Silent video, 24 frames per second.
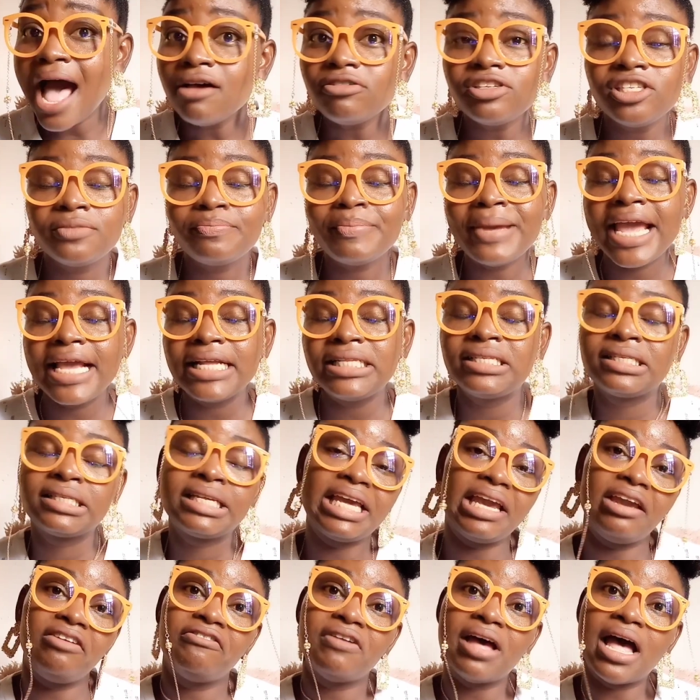Housemates
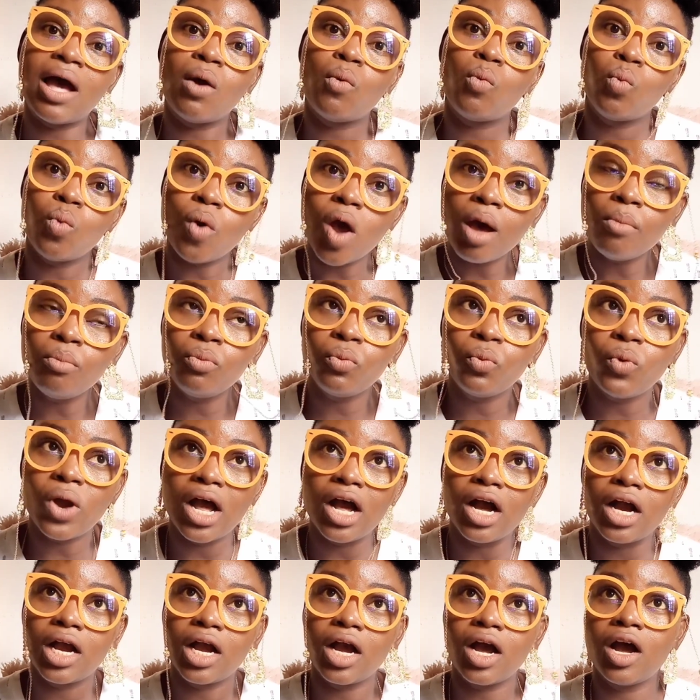gave her warm
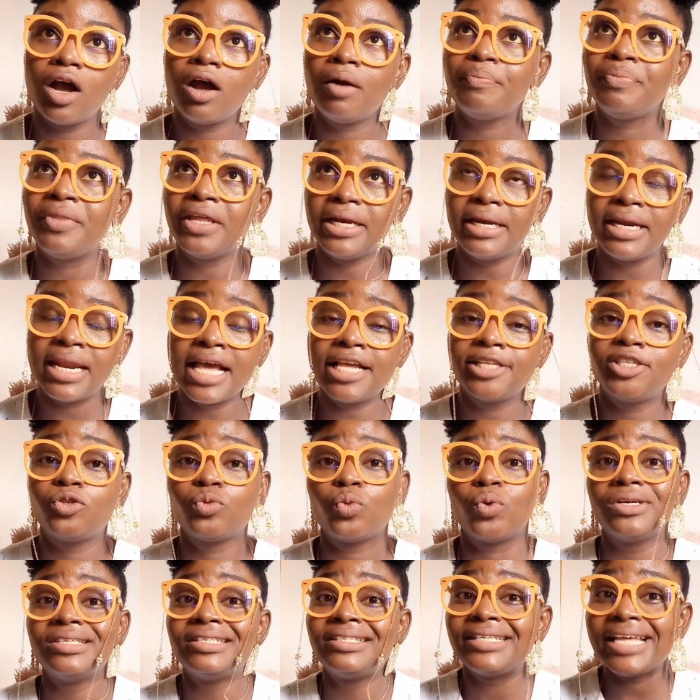welcome. The next
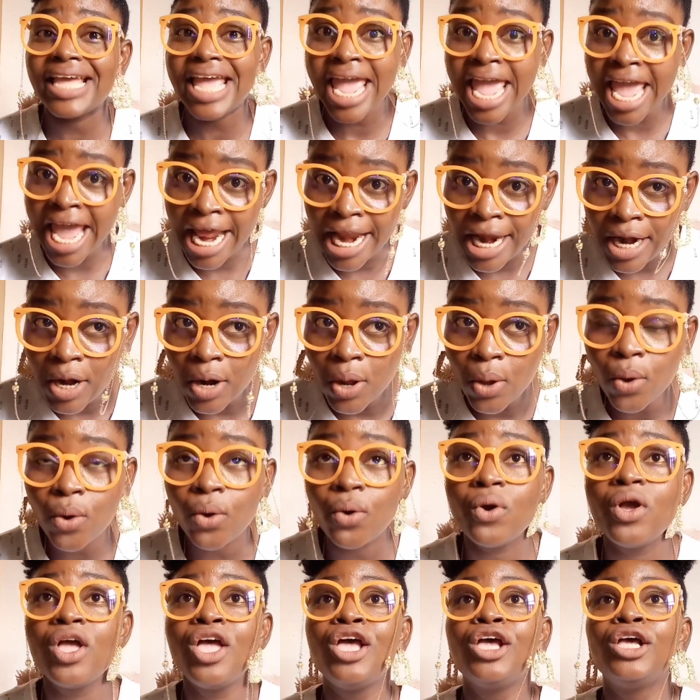was
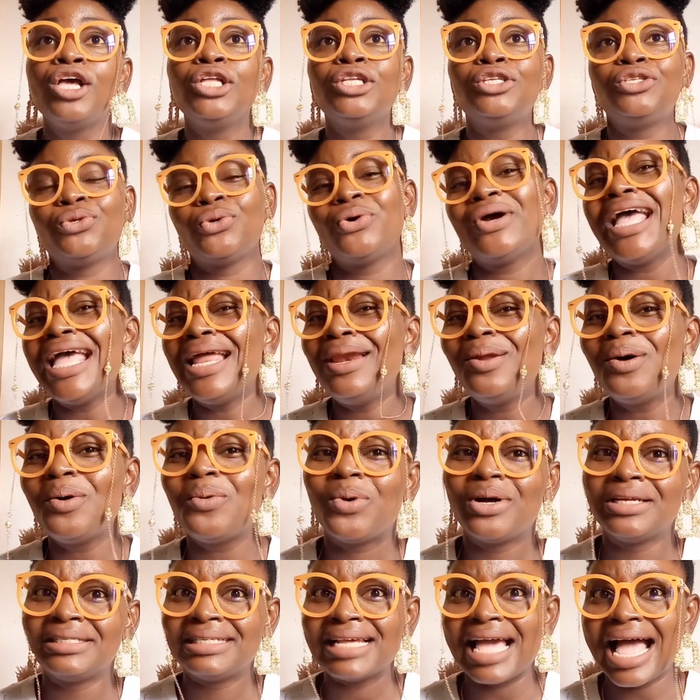Elo. So Elo
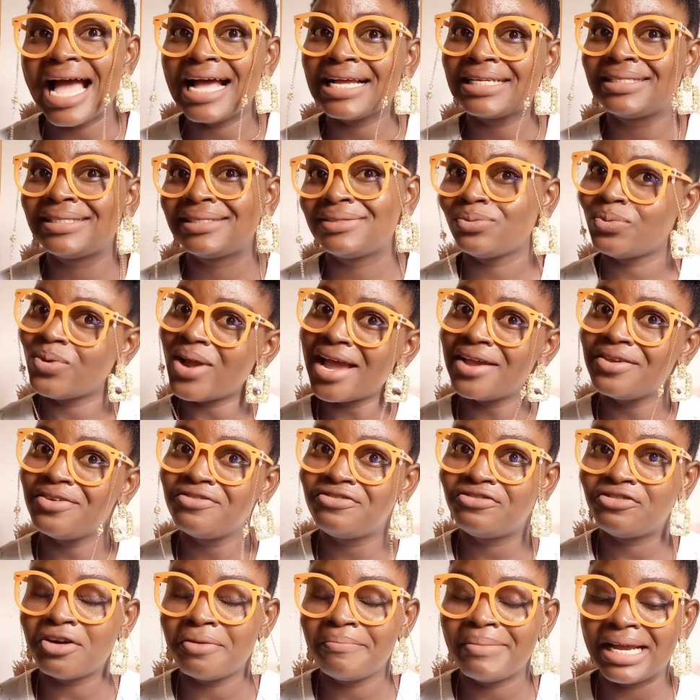was asked, where are you
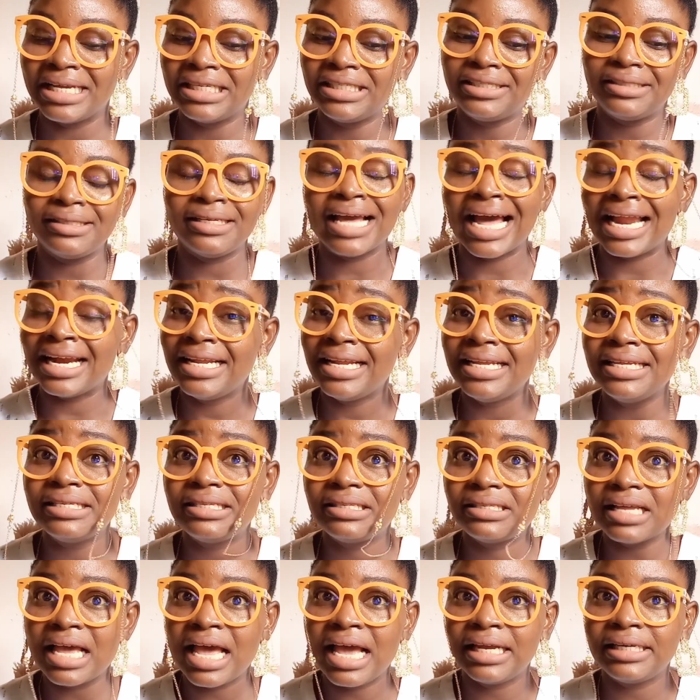from? And he
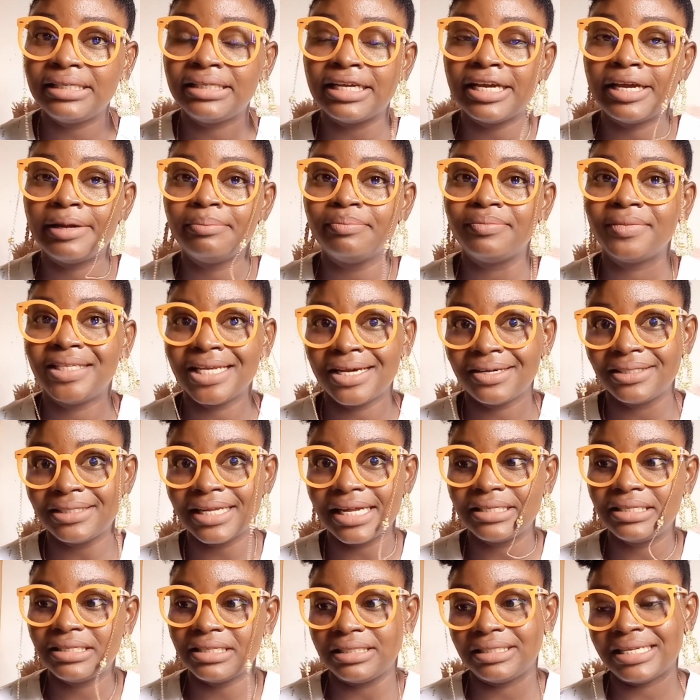said
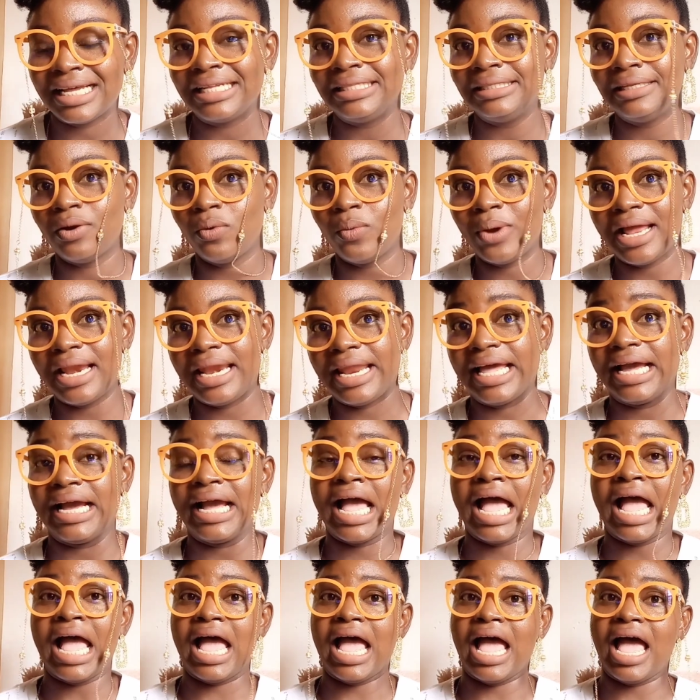Delta State, and they were like,
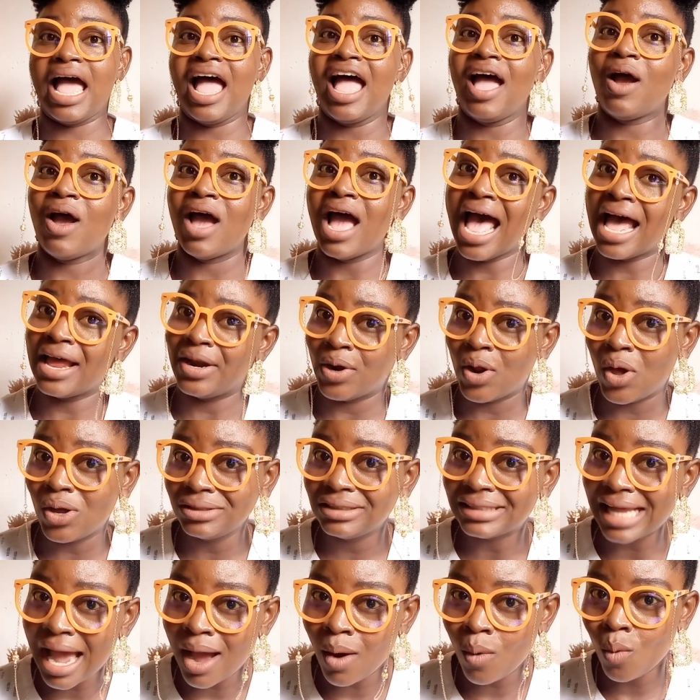
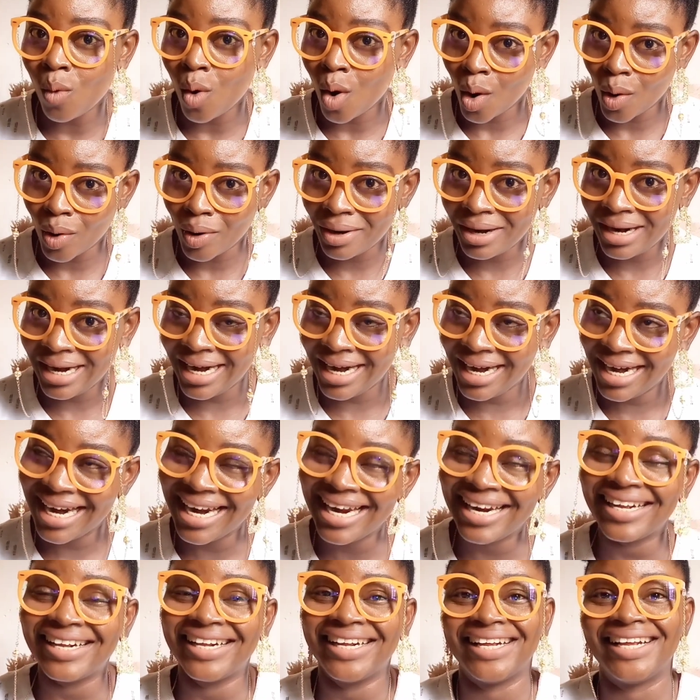another
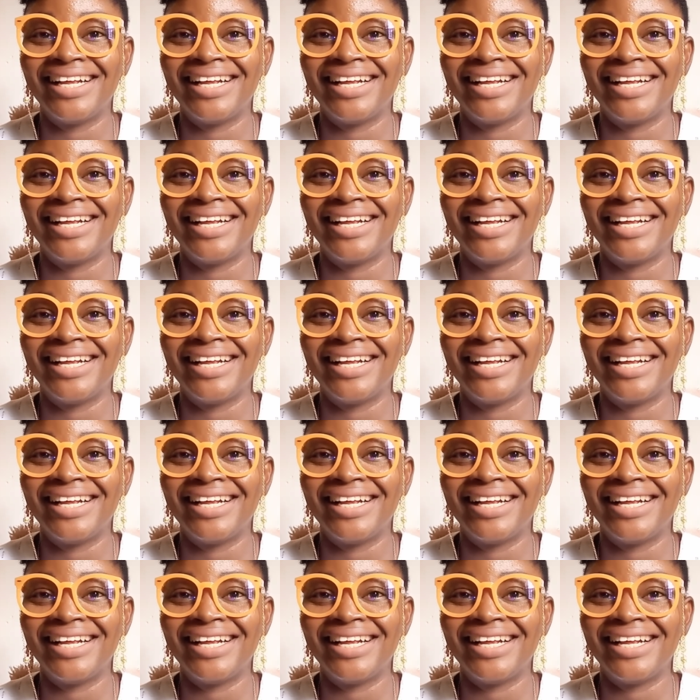worry.